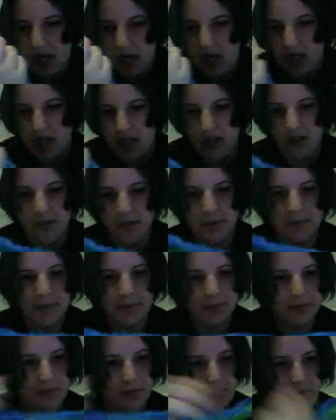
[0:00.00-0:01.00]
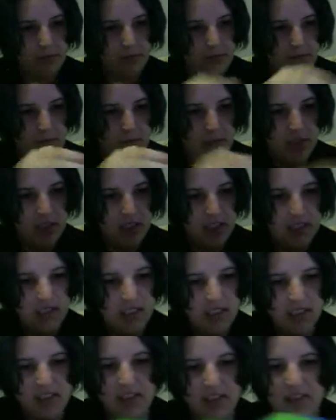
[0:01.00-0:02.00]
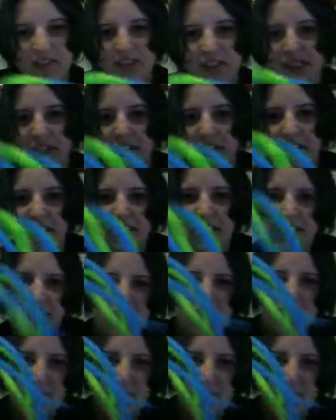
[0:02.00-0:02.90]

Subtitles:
So yeah, they